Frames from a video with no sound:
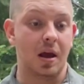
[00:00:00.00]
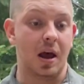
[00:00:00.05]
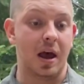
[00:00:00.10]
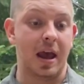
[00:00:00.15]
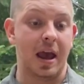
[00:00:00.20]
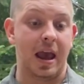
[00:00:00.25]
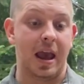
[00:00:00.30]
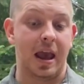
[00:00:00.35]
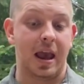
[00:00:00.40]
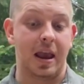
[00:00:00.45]

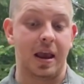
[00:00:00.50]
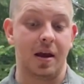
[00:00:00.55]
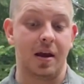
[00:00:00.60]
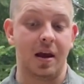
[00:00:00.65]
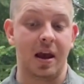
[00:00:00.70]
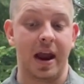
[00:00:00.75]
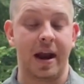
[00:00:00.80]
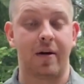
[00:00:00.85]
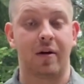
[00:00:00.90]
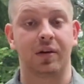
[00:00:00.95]
a
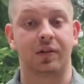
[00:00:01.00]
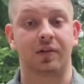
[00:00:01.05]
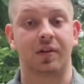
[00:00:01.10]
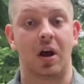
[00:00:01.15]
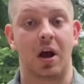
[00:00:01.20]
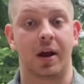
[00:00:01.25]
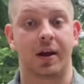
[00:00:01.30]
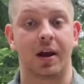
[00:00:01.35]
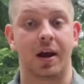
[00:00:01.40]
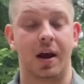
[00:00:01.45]

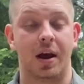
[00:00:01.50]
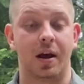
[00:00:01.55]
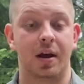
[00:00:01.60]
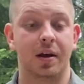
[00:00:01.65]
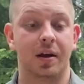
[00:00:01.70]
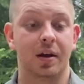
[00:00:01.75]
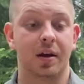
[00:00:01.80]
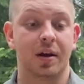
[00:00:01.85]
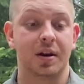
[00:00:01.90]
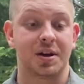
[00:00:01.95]
Arisaka
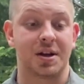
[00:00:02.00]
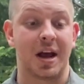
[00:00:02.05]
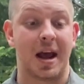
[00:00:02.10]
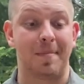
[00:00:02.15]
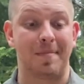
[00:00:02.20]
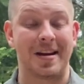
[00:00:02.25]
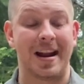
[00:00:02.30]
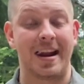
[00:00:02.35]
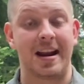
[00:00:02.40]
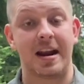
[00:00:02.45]

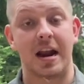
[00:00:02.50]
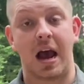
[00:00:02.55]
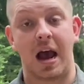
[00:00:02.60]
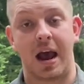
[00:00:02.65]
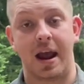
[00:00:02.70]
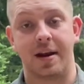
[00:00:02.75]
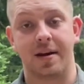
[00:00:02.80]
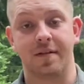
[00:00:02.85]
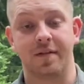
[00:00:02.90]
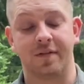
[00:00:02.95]
Type
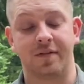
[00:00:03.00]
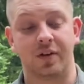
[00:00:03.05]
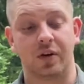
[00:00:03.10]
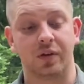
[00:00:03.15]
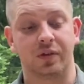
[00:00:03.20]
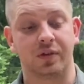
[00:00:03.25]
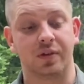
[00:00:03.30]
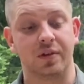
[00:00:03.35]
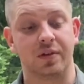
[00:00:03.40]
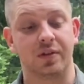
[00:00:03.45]
99
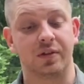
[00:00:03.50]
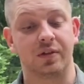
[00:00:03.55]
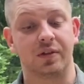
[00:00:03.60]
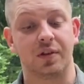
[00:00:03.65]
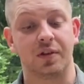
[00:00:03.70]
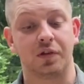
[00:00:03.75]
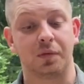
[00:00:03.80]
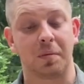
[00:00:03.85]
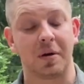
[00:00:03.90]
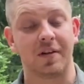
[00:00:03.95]
versus
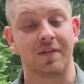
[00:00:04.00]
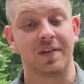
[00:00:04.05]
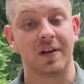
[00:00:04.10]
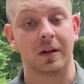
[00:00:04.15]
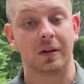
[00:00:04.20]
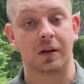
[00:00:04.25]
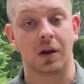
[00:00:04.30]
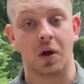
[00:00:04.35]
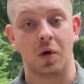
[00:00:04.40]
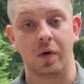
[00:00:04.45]

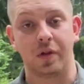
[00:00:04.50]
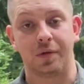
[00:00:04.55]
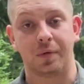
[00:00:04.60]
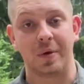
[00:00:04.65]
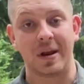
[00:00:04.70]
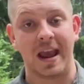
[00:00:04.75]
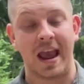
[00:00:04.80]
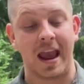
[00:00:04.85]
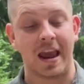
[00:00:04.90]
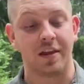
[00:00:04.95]
Springfield
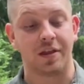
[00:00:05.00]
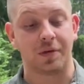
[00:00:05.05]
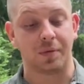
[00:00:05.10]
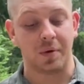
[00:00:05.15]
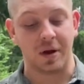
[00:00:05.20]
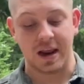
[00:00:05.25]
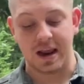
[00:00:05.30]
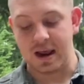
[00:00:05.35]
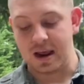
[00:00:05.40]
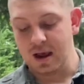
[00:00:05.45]

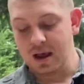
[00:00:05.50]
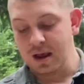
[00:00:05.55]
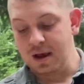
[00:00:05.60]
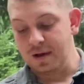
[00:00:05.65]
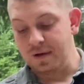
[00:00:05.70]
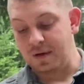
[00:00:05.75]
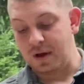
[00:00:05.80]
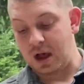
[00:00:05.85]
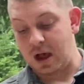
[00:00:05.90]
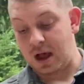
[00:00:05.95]
03A3,
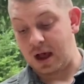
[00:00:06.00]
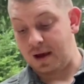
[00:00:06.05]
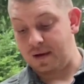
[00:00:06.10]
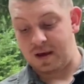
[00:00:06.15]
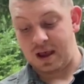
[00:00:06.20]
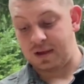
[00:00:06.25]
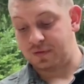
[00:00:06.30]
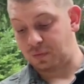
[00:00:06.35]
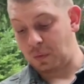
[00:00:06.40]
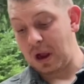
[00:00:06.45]
uh,
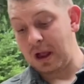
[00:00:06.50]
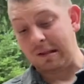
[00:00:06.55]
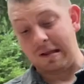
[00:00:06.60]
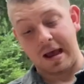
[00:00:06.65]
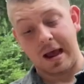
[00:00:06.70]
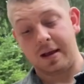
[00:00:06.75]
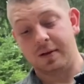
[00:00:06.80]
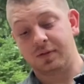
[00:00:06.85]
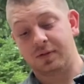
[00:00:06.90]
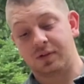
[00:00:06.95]
as well
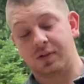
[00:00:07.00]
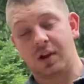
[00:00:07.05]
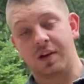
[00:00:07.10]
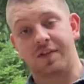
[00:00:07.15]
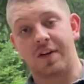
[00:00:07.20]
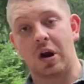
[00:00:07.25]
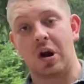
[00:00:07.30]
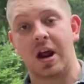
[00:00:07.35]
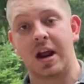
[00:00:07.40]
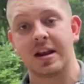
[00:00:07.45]
as
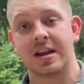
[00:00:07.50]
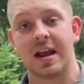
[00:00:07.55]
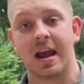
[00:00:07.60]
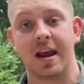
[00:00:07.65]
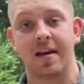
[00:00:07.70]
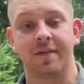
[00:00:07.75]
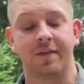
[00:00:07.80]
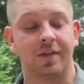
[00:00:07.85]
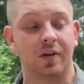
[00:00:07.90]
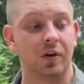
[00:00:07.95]
Gewehr
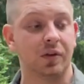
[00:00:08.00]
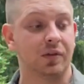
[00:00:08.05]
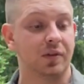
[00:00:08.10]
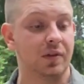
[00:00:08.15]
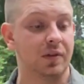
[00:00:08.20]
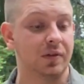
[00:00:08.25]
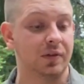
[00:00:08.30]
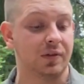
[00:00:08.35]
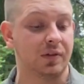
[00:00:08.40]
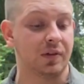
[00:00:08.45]
98
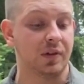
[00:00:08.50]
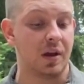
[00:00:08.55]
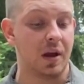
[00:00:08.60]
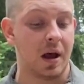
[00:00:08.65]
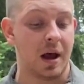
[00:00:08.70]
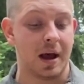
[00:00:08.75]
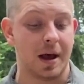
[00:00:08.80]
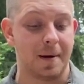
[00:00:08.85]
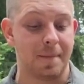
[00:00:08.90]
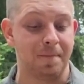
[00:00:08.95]
versus...
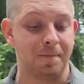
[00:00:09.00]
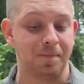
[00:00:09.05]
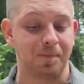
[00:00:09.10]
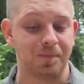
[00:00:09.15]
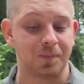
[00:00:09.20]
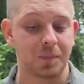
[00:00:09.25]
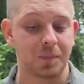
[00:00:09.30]
Um,